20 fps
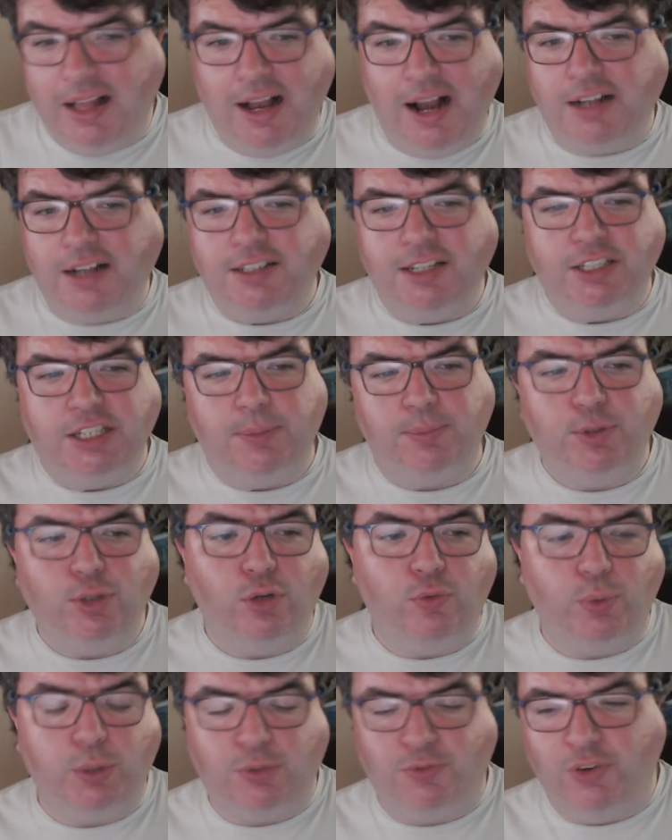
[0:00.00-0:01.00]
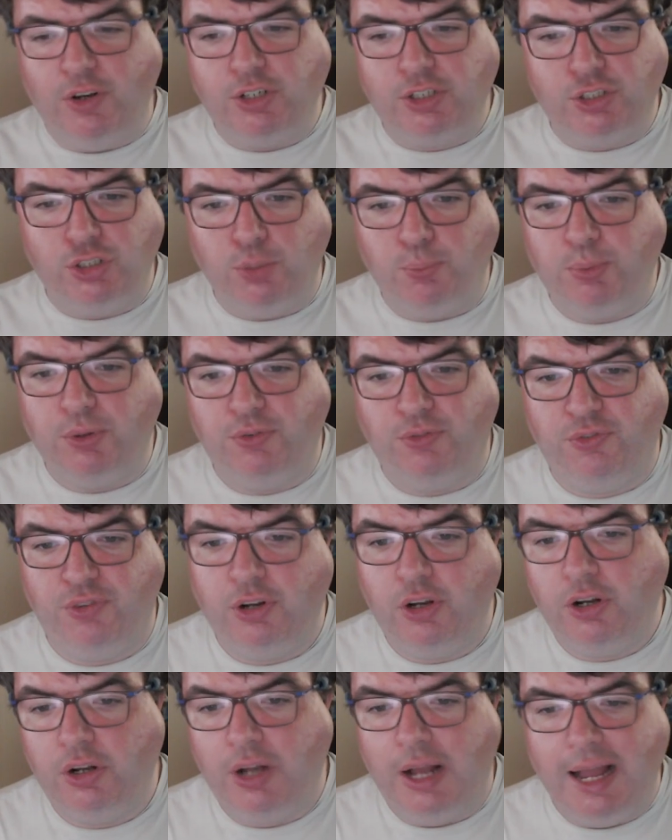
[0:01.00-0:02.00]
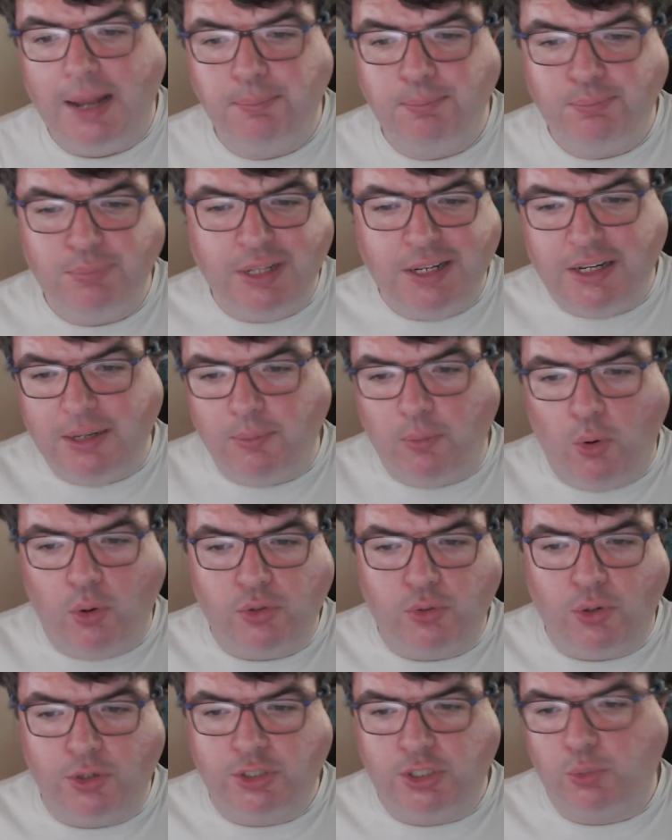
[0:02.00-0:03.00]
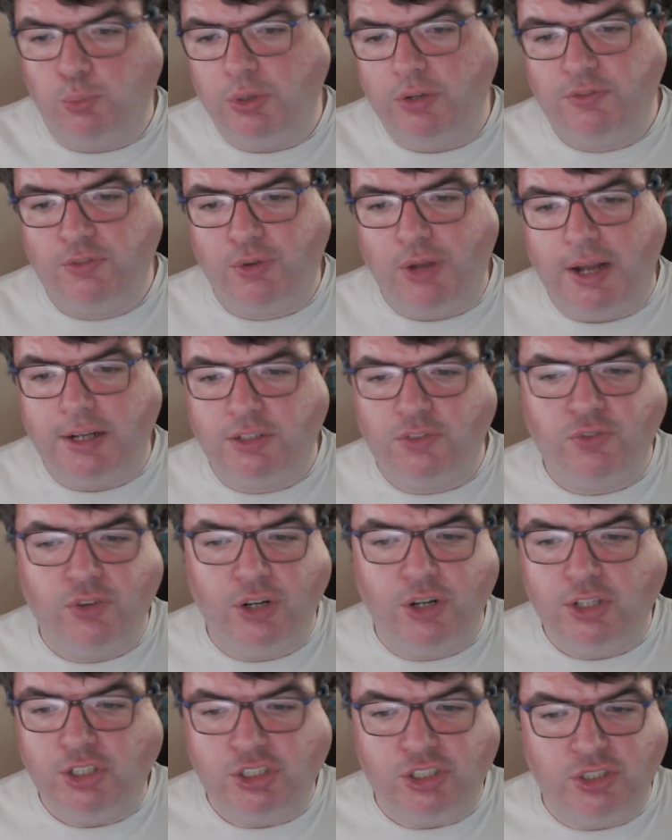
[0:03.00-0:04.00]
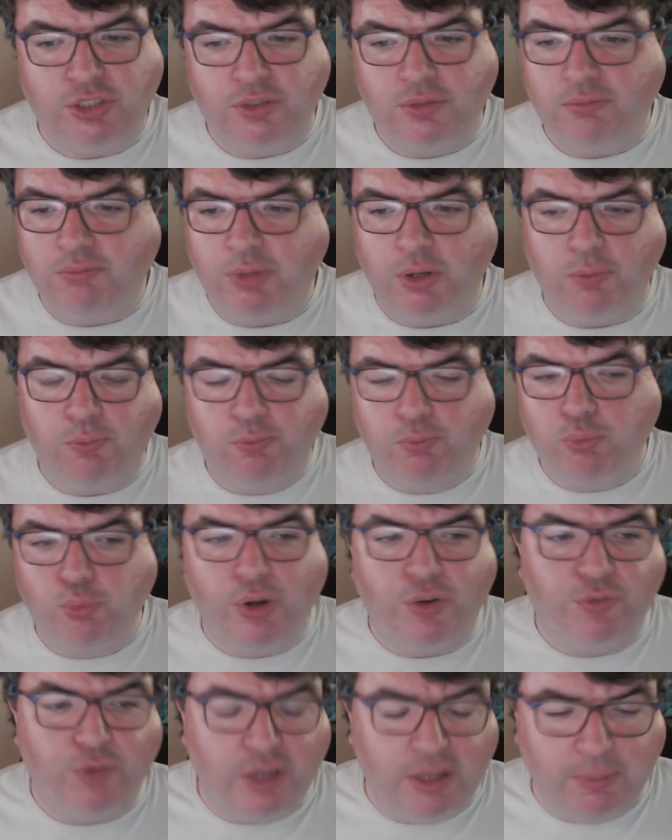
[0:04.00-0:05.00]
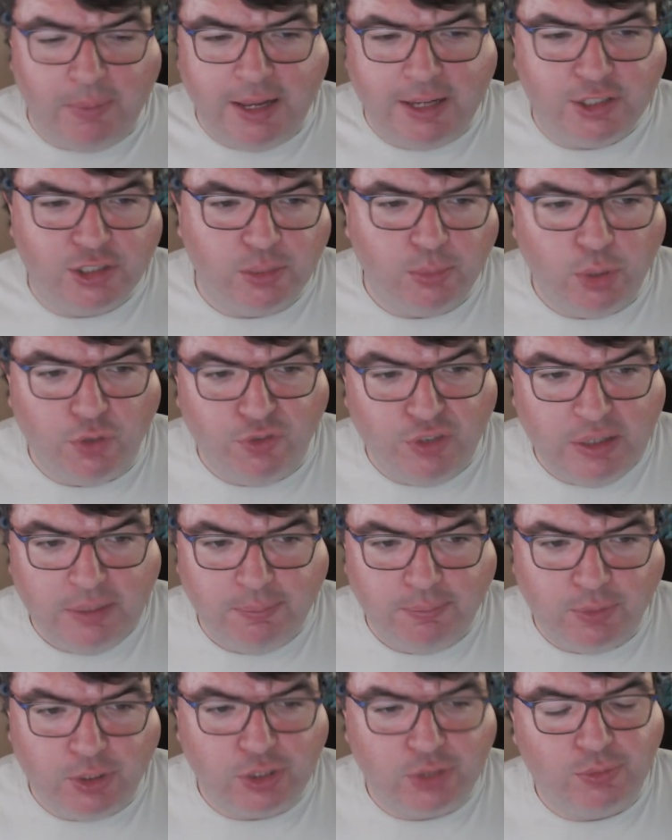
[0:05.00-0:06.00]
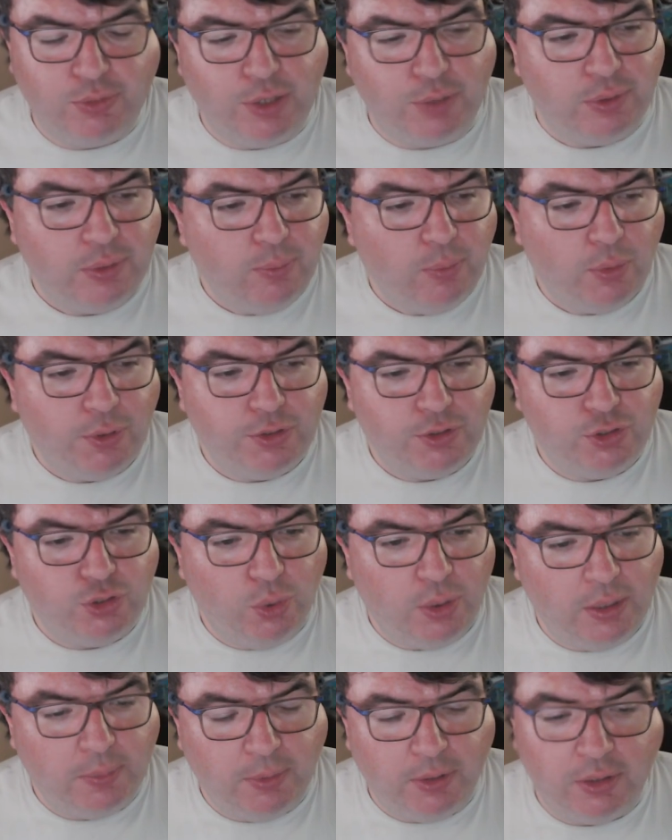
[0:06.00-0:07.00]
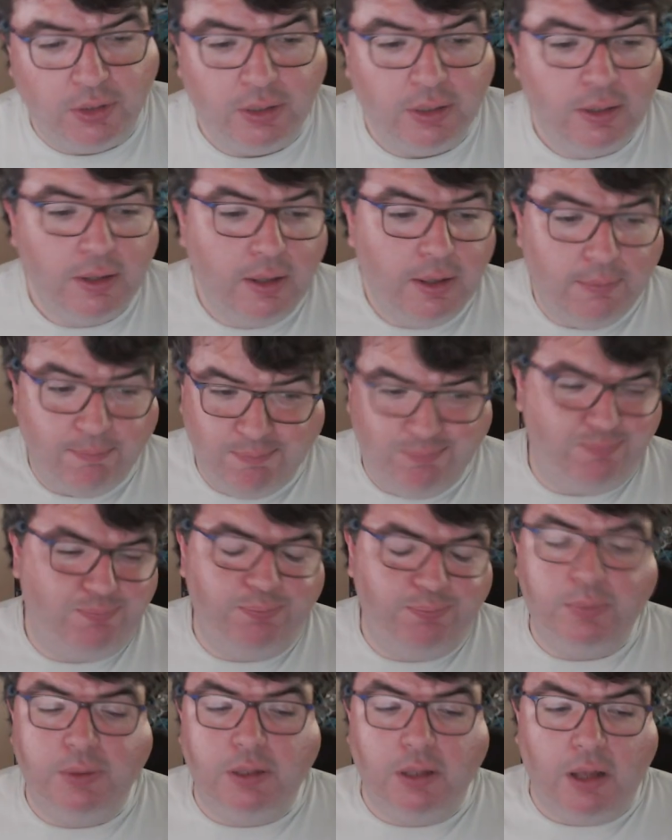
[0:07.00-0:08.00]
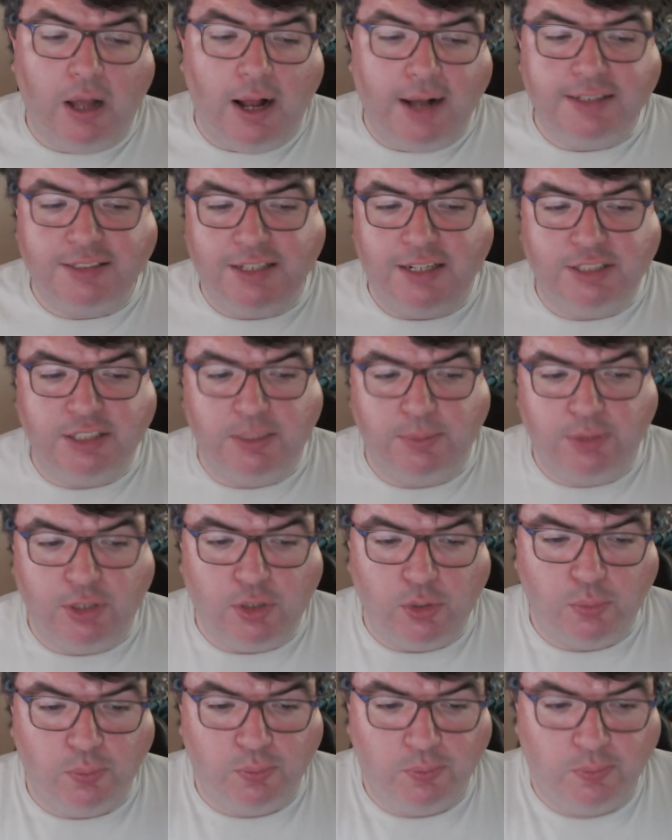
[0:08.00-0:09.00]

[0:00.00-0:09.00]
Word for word: Honestly, it's up to you which version you prefer. I'm leaning more towards the RiffTrax version. The riffing makes the movie just generally more enjoyable. Honestly, it's up to you.